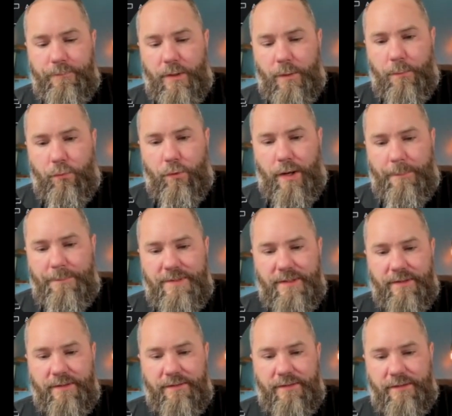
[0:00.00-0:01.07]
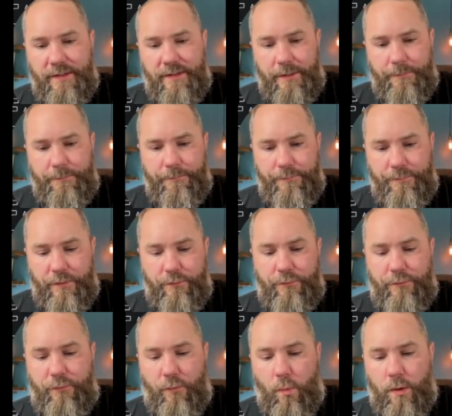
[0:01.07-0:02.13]
prompt is here
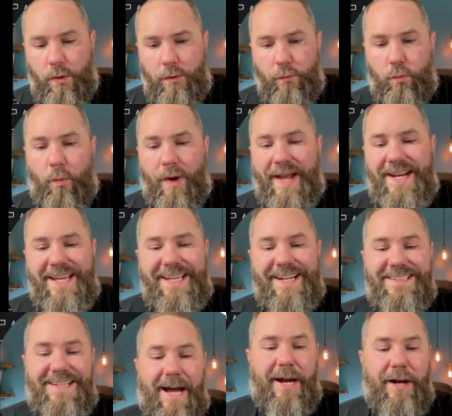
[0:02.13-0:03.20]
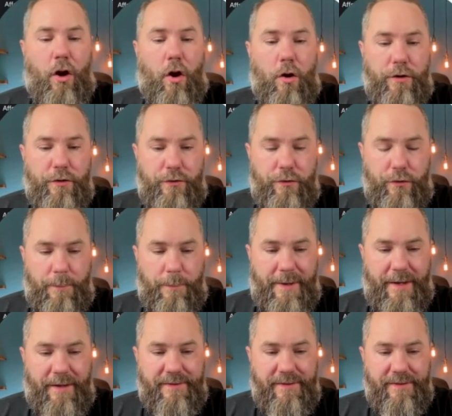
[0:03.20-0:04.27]
for writing an entire article about this